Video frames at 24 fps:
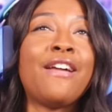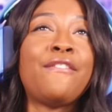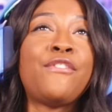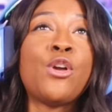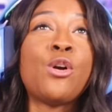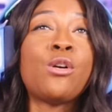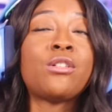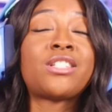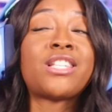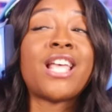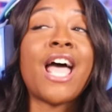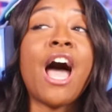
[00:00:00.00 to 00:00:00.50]
if
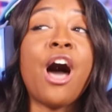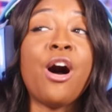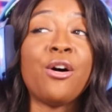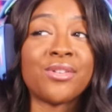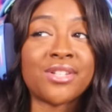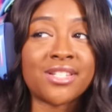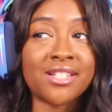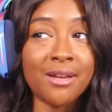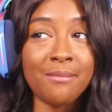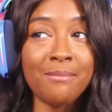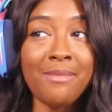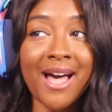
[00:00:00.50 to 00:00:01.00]
you tell
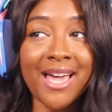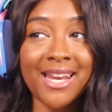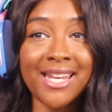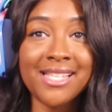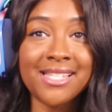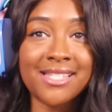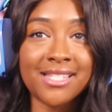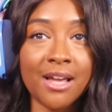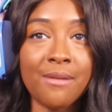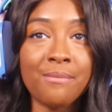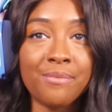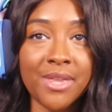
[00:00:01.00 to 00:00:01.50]
somebody
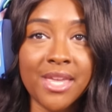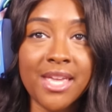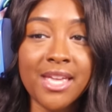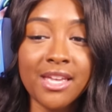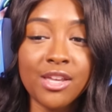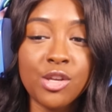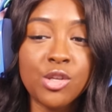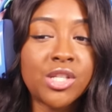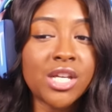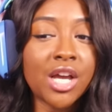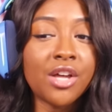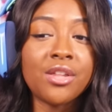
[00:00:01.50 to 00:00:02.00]
something,
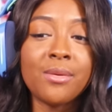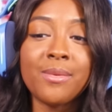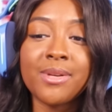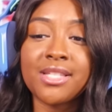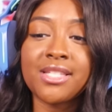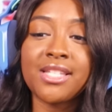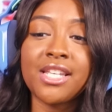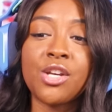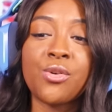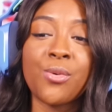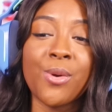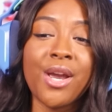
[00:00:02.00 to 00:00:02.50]
you tell them a
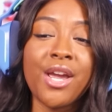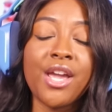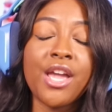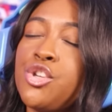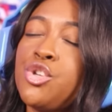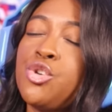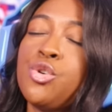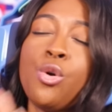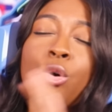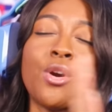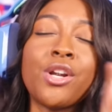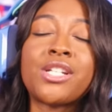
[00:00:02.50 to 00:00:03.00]
secret,
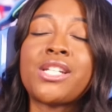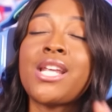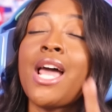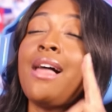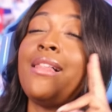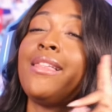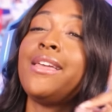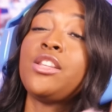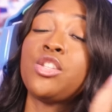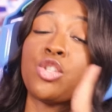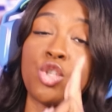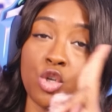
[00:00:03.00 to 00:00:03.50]
you're
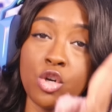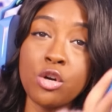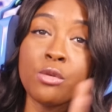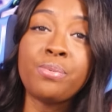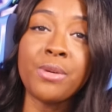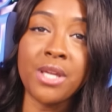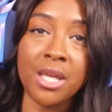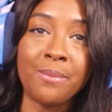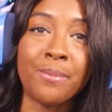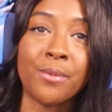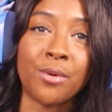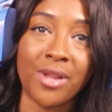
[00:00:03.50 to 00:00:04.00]
telling two
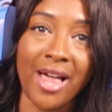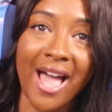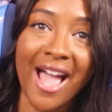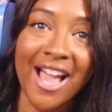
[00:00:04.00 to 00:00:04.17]
people,